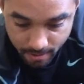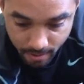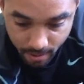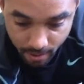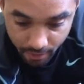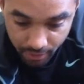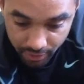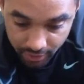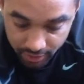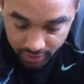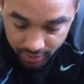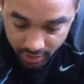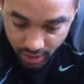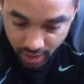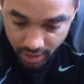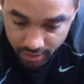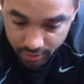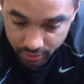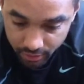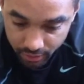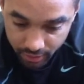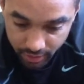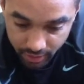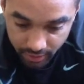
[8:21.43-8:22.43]
On this
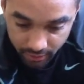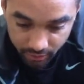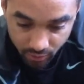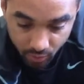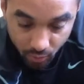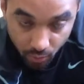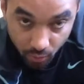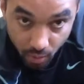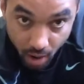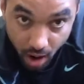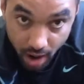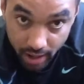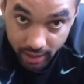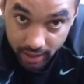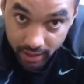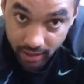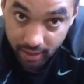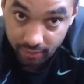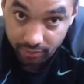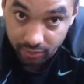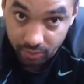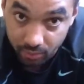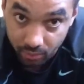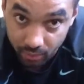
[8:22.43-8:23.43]
side, you can even rock
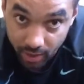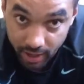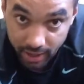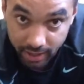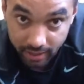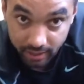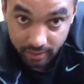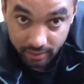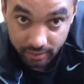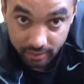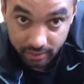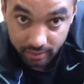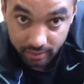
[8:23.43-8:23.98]
left and right.